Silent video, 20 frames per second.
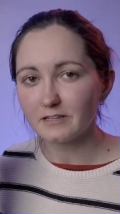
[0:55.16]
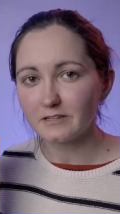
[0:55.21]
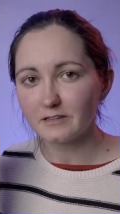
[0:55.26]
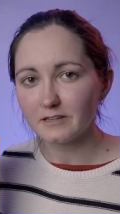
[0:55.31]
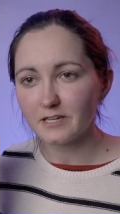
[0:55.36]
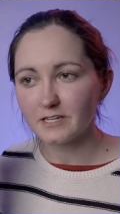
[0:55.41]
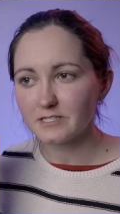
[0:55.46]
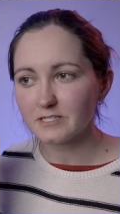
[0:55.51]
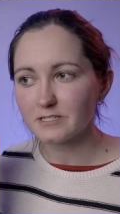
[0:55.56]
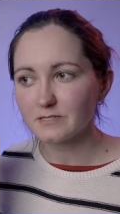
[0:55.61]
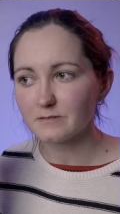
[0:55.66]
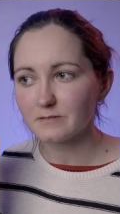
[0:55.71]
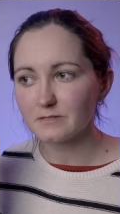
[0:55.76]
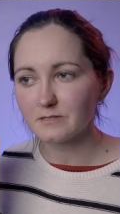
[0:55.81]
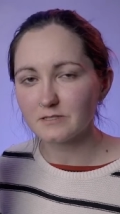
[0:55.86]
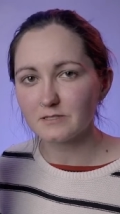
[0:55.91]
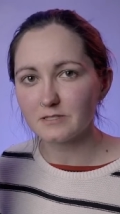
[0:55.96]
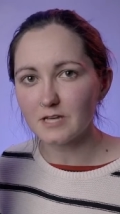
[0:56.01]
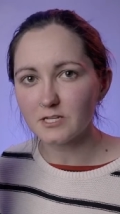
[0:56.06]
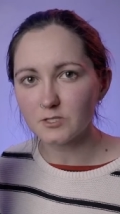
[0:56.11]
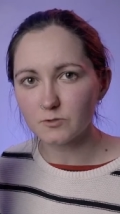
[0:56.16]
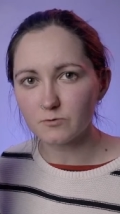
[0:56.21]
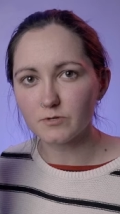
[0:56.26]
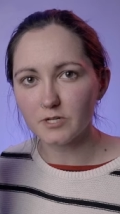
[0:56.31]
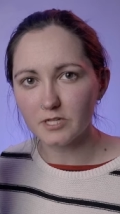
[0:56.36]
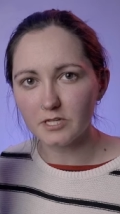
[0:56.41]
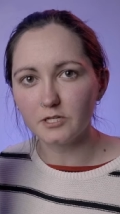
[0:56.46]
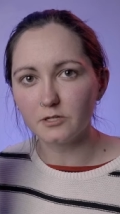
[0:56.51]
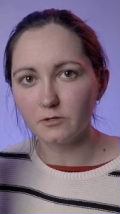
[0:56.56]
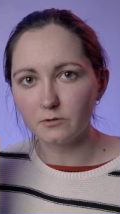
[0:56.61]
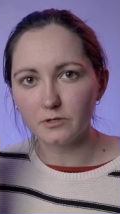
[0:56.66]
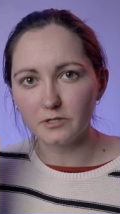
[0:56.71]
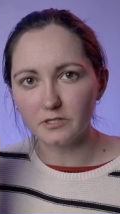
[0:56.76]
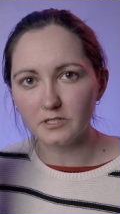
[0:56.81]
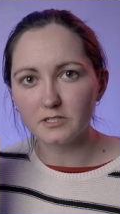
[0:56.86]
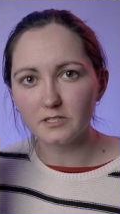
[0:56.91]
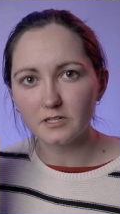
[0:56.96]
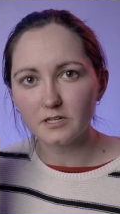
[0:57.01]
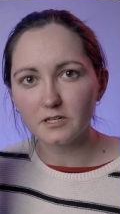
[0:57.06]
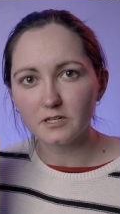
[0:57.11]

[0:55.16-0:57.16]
That's, that's really good.